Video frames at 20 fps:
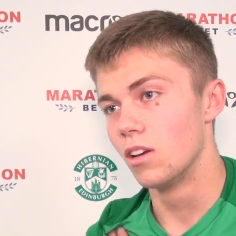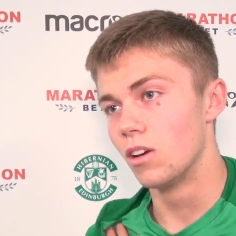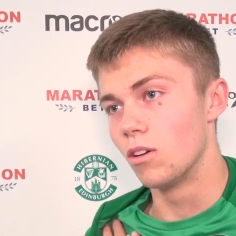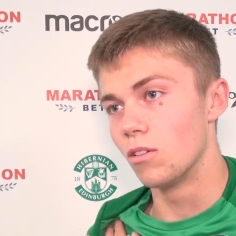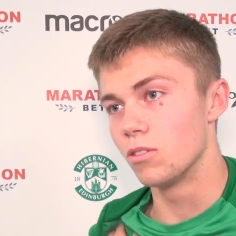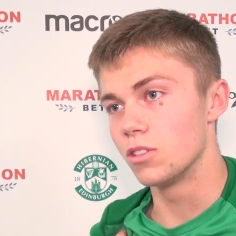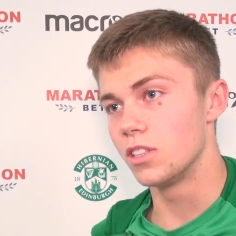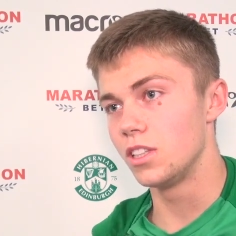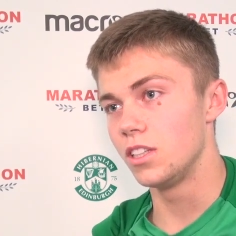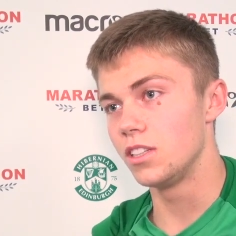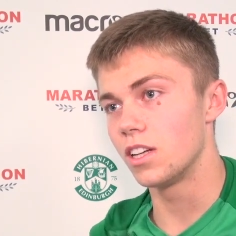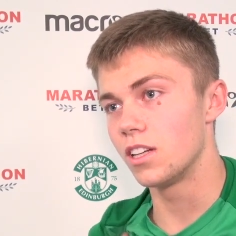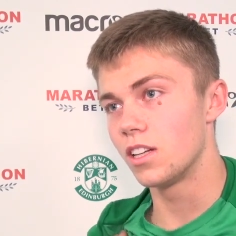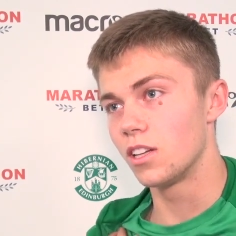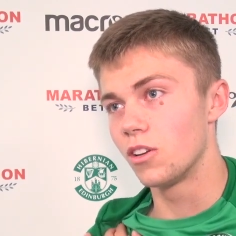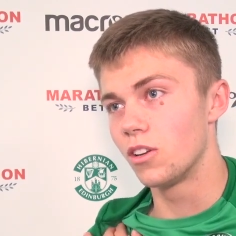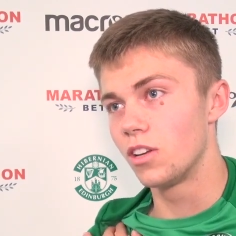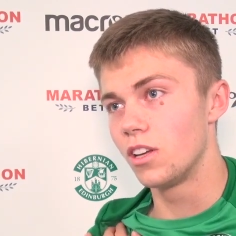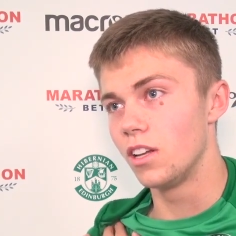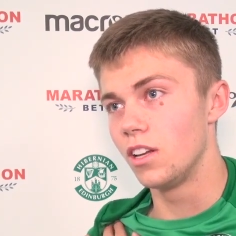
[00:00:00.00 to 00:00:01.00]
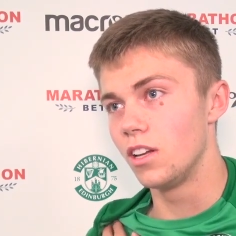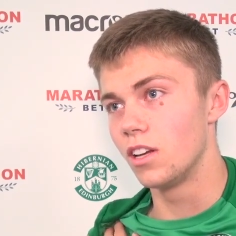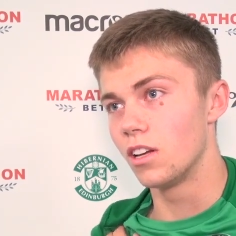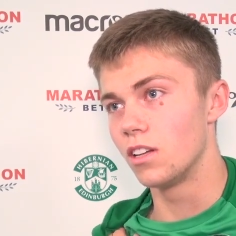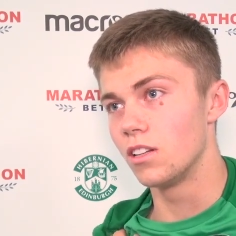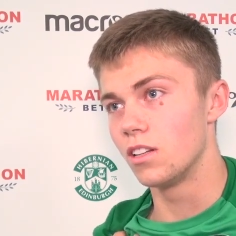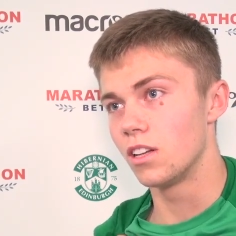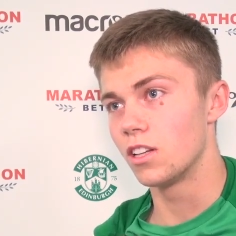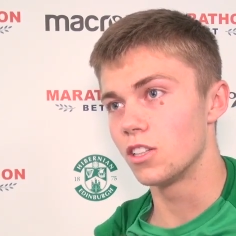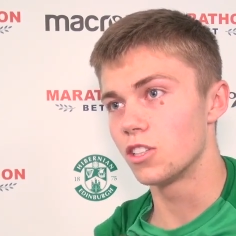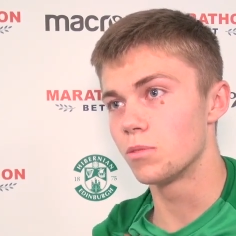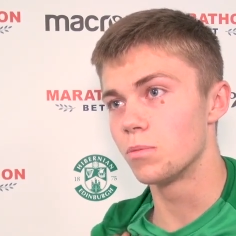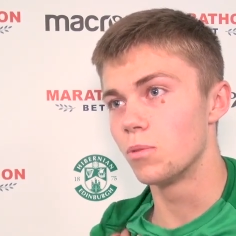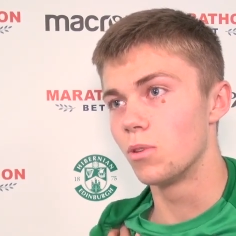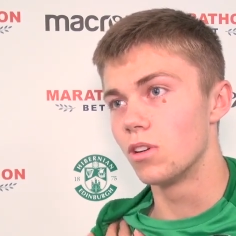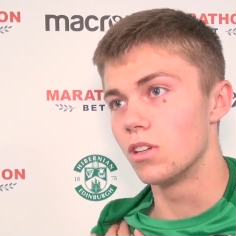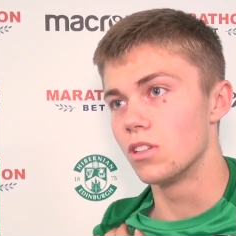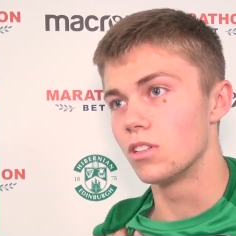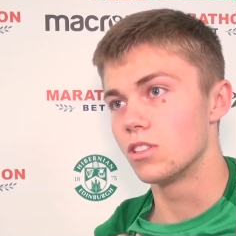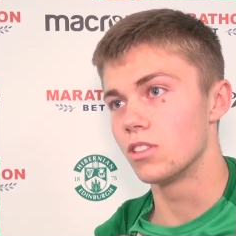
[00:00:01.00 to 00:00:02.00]
obviously he's had a good career in his
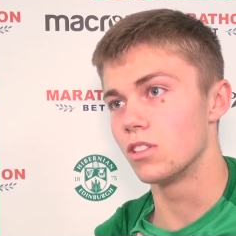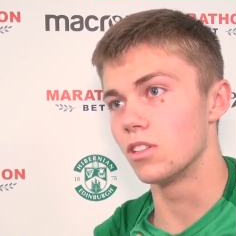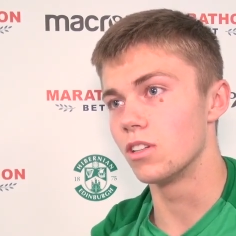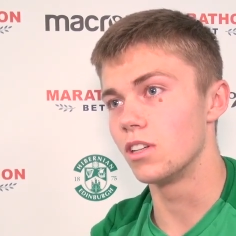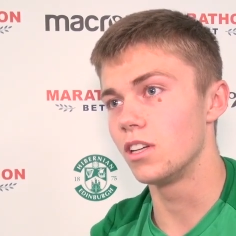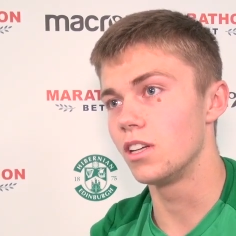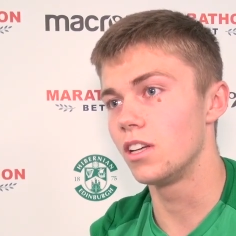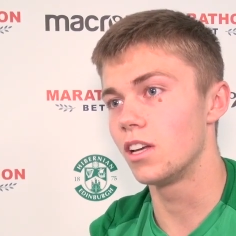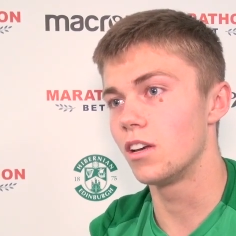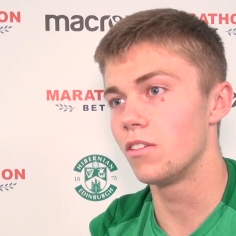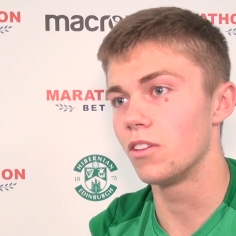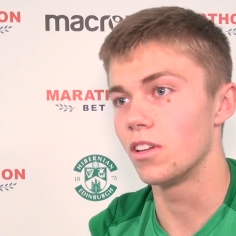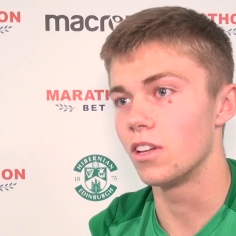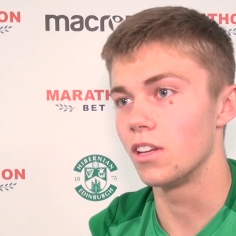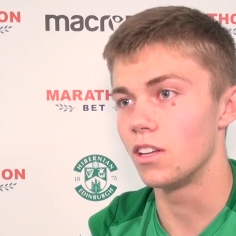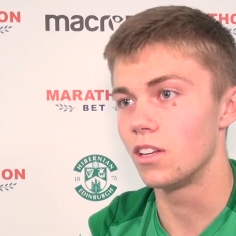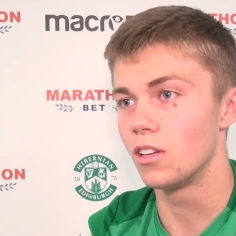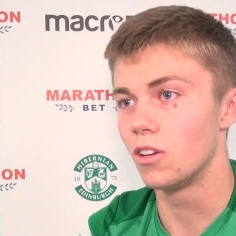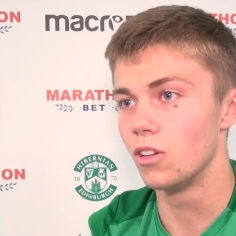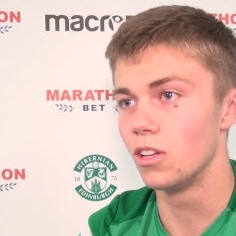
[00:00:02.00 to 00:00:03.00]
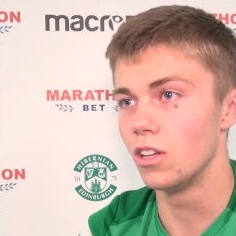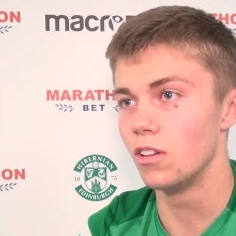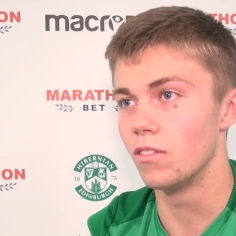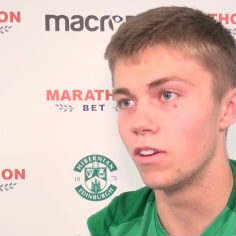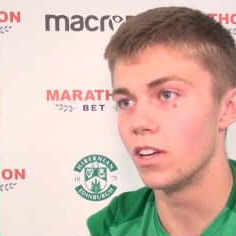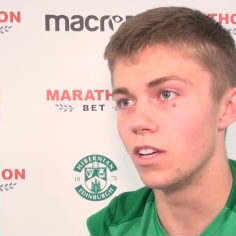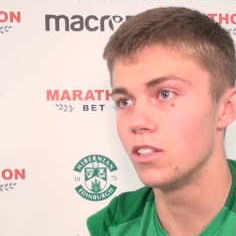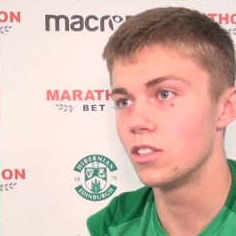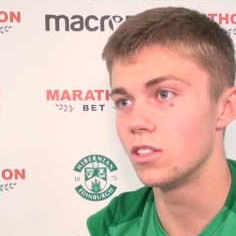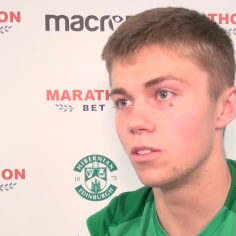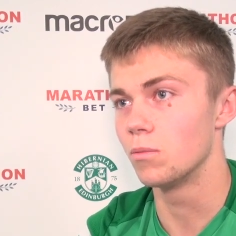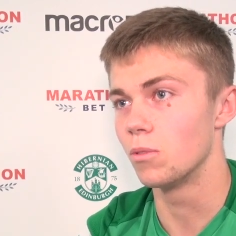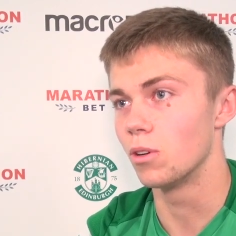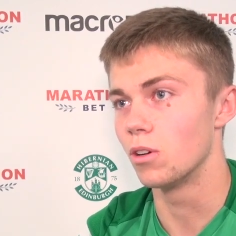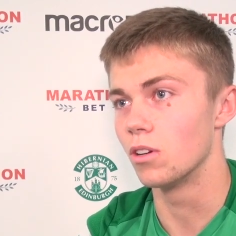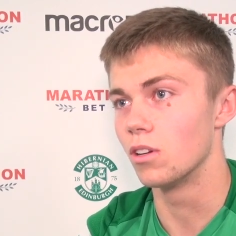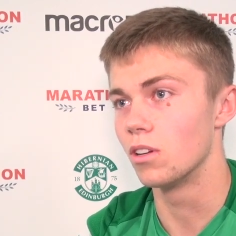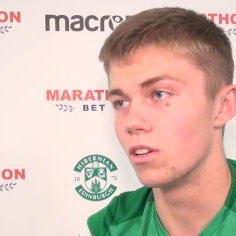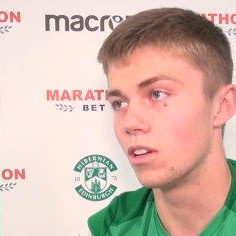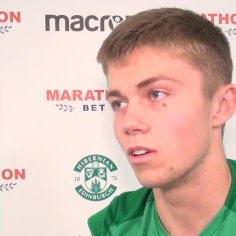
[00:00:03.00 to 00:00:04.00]
sport, so he can give you like good advice and
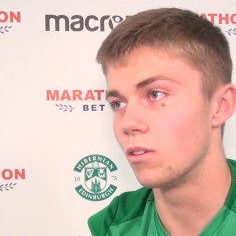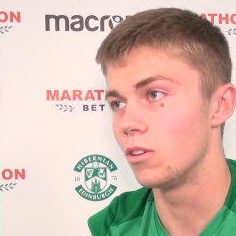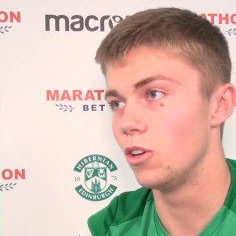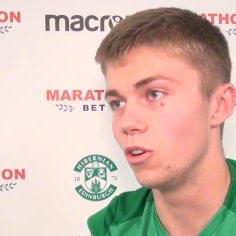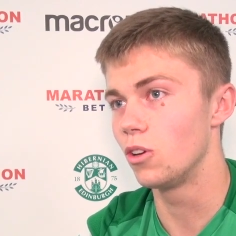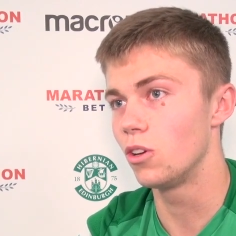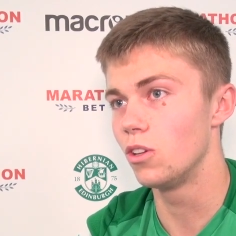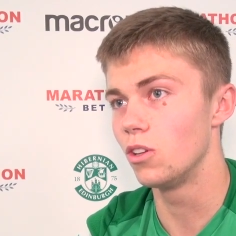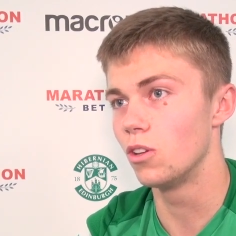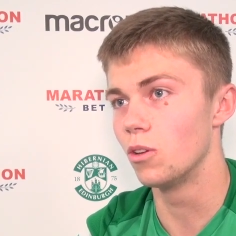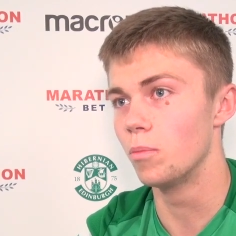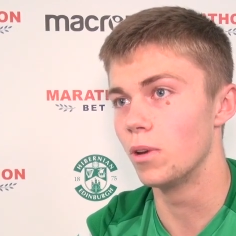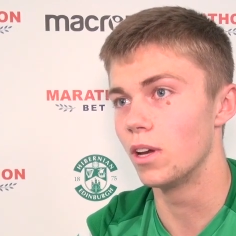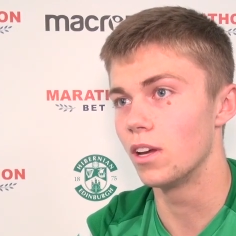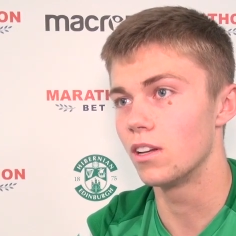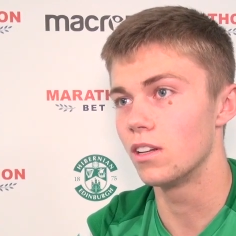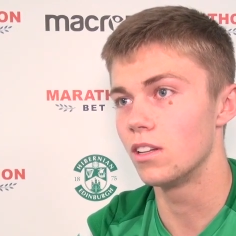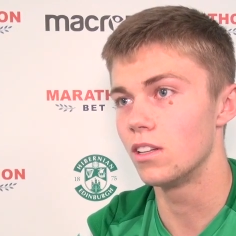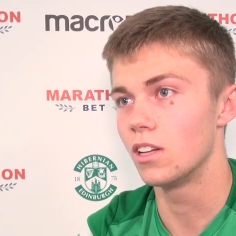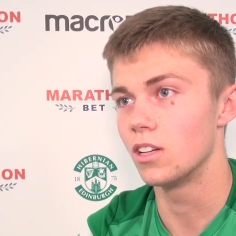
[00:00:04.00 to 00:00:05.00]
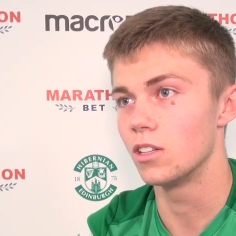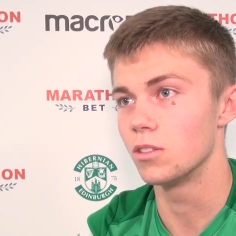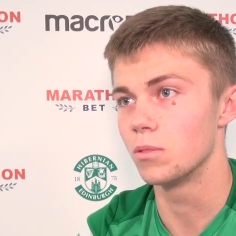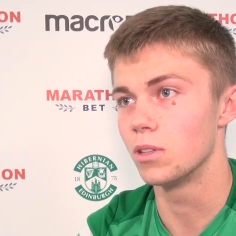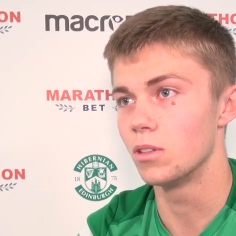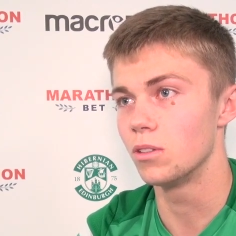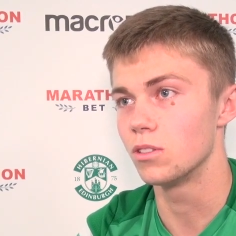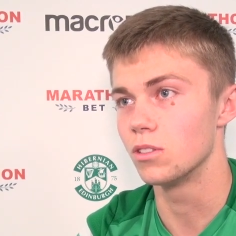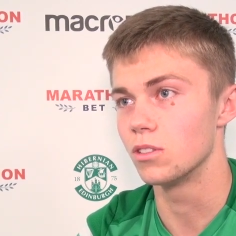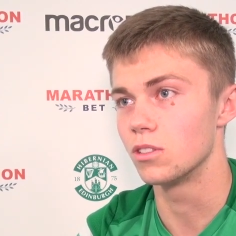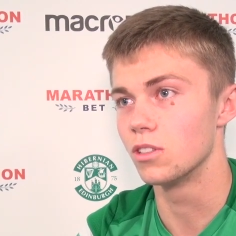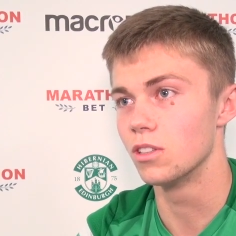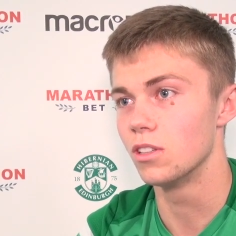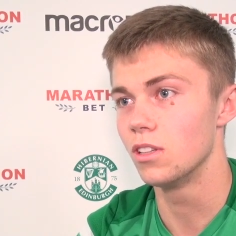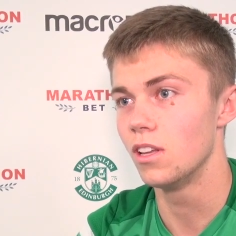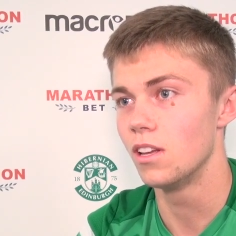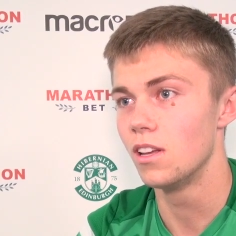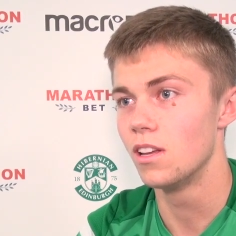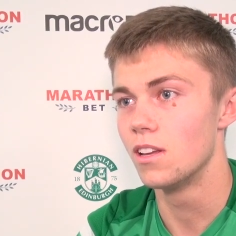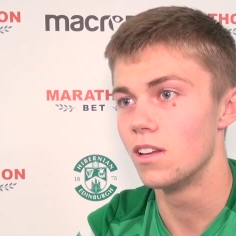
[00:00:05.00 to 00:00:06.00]
what you can do better in that as well, so it's good.